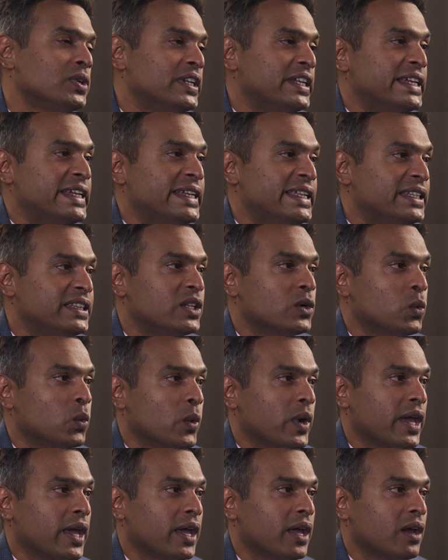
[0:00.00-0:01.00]
leading the
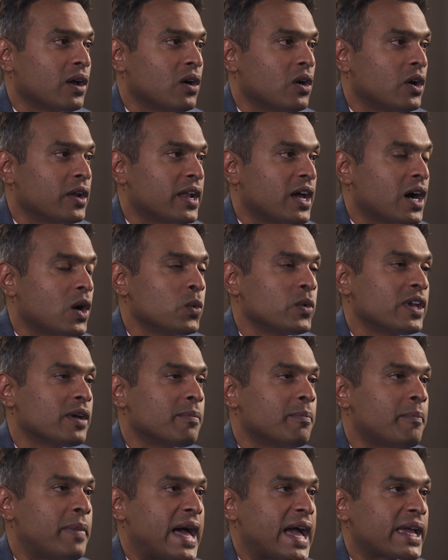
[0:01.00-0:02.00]
way on how we are
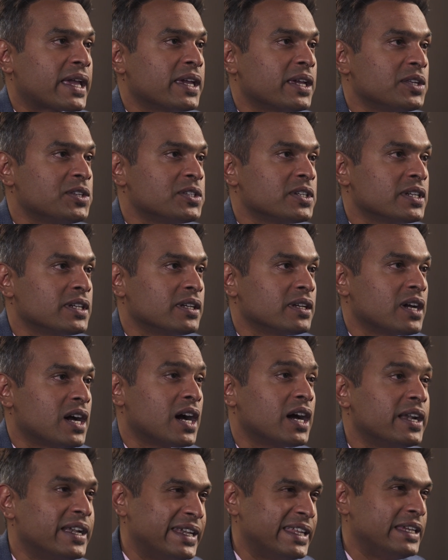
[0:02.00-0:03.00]
packaging
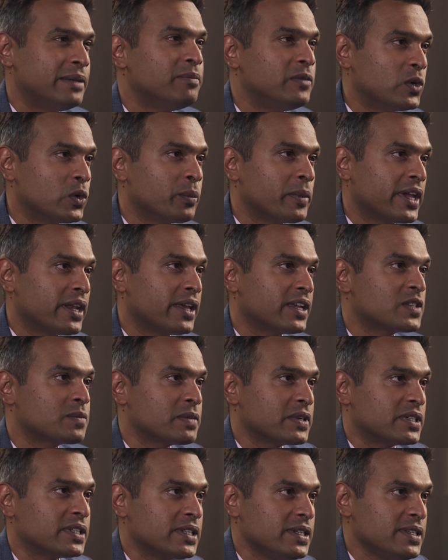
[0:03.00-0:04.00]
our deep domain
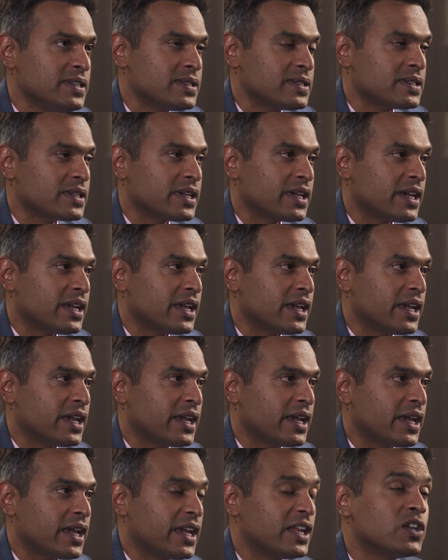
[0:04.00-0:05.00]
expertise
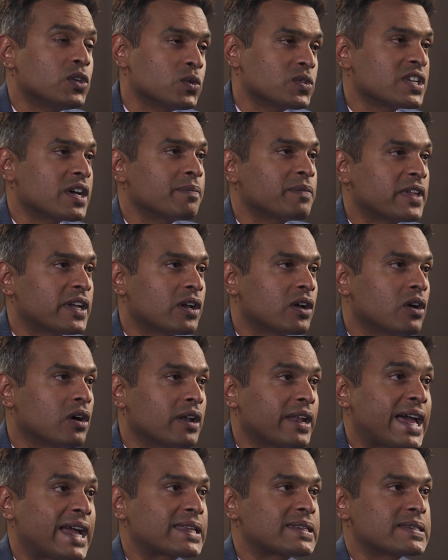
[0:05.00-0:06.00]
into something
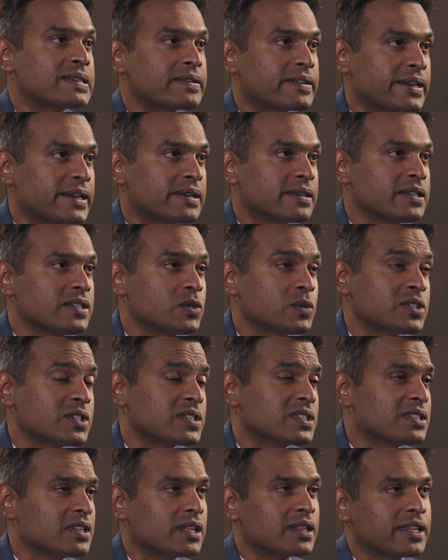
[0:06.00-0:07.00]
called accelerators, which
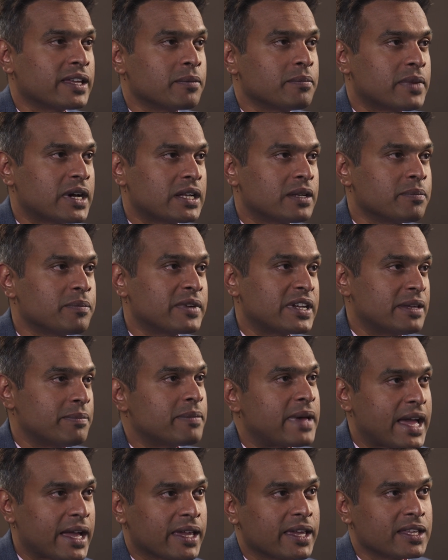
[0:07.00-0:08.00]
is nothing but
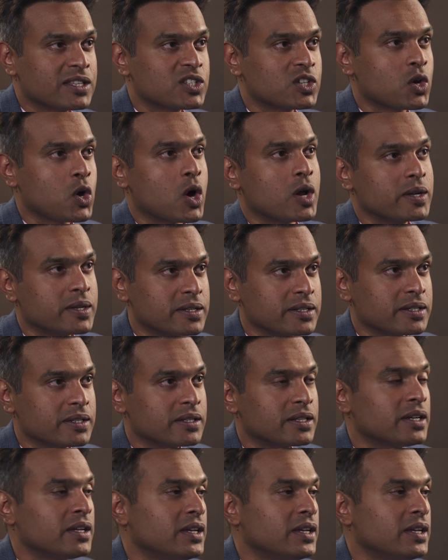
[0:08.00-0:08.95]
prepackaged content,